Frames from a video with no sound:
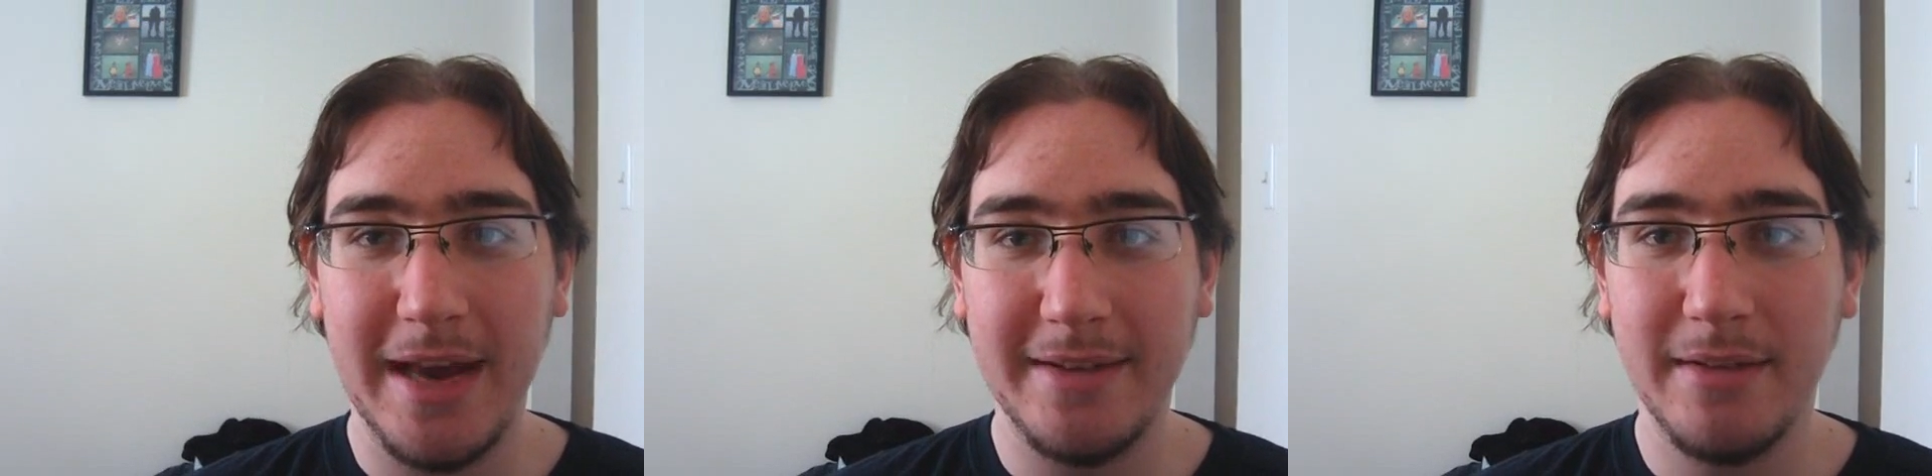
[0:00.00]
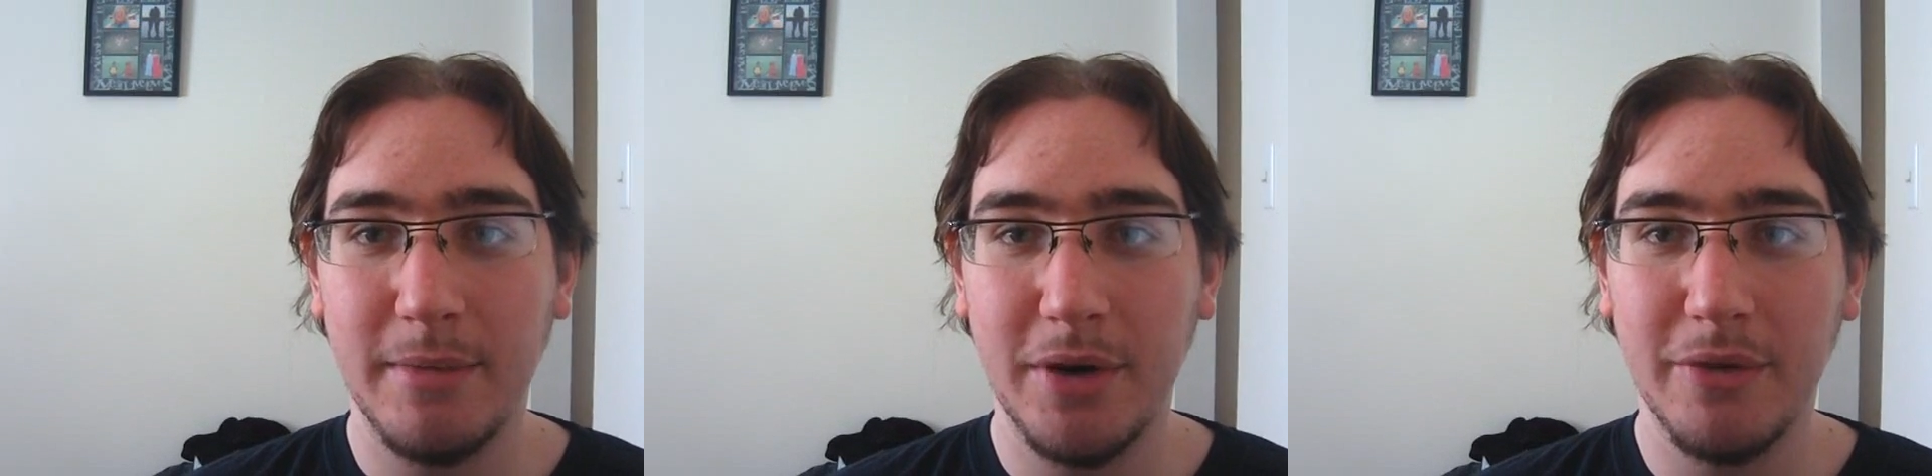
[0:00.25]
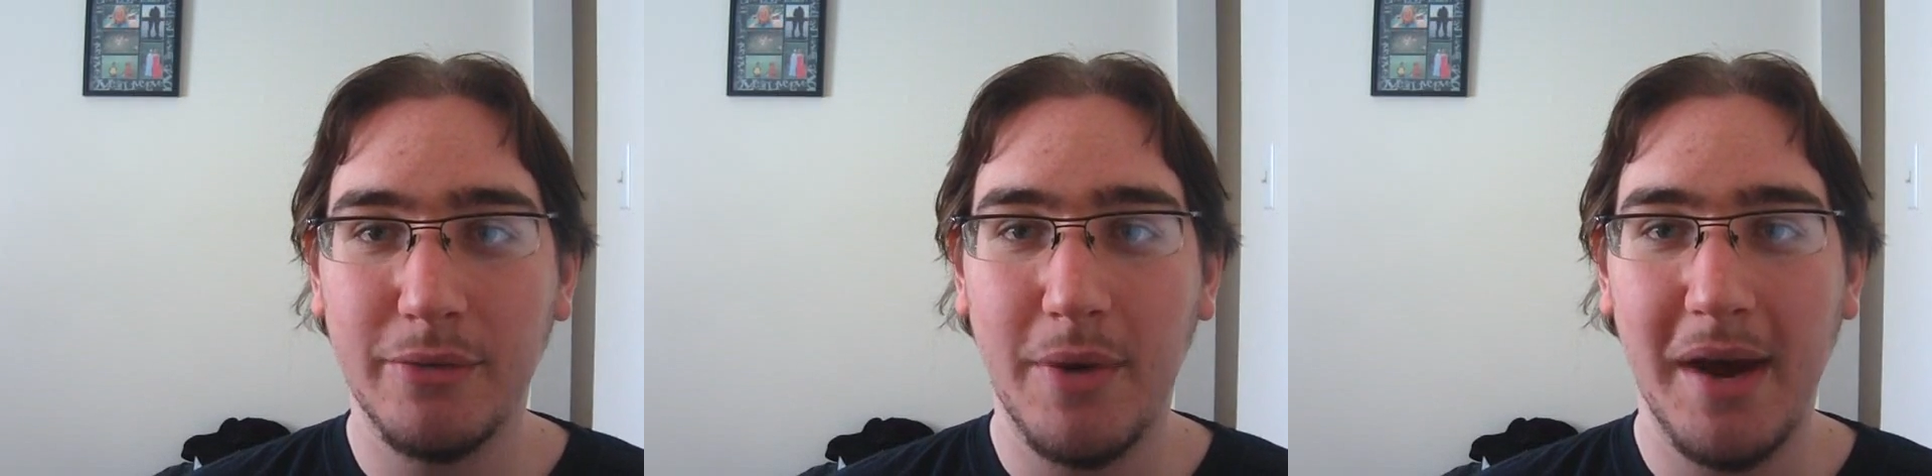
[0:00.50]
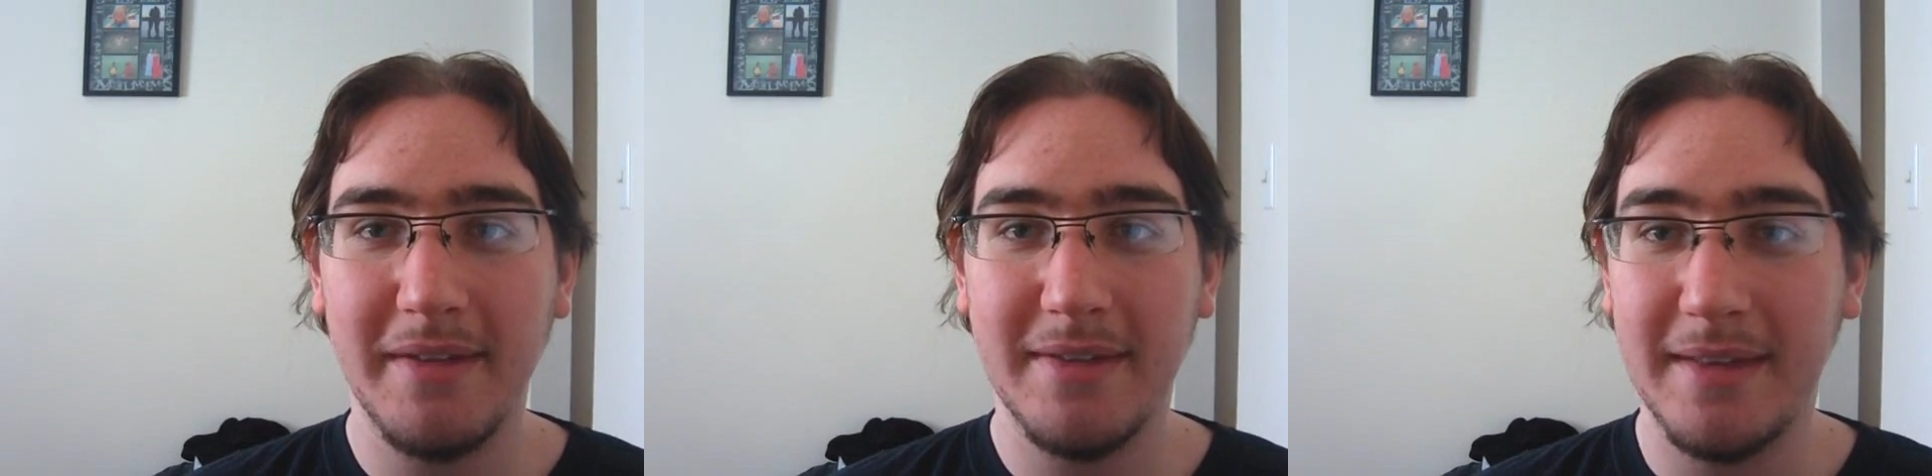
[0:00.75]
got to move
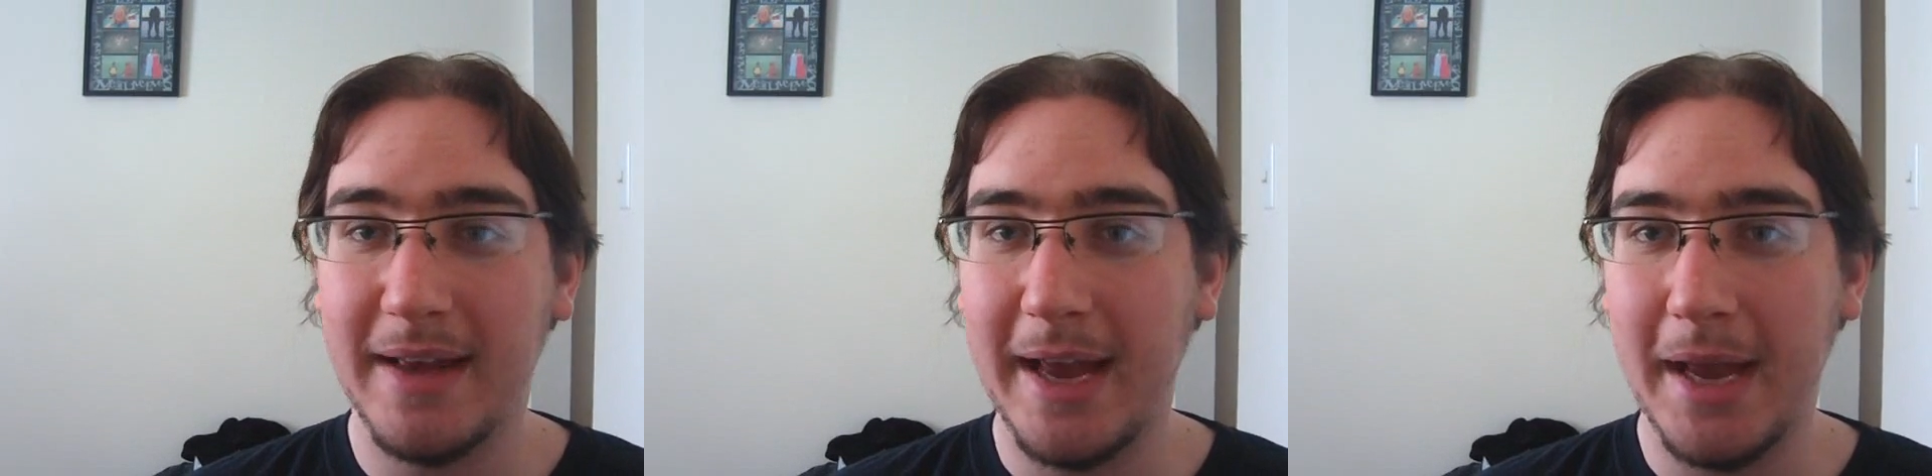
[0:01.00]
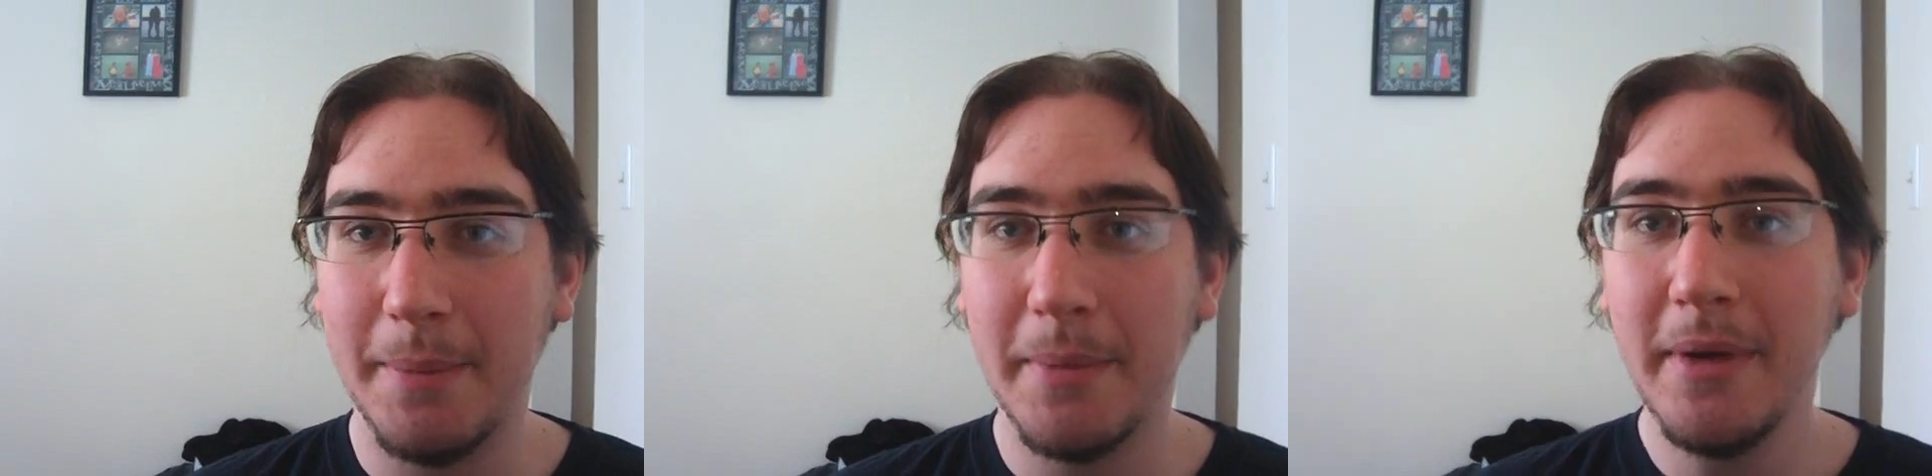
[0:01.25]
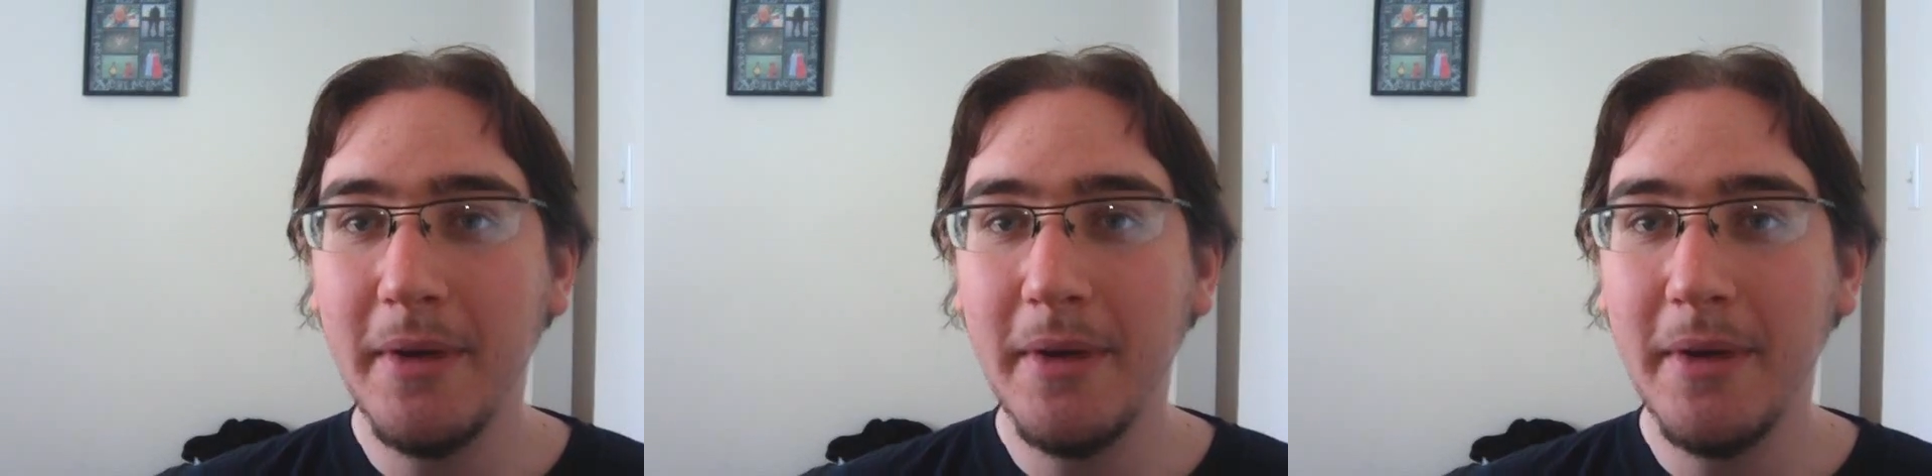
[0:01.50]
once in the game.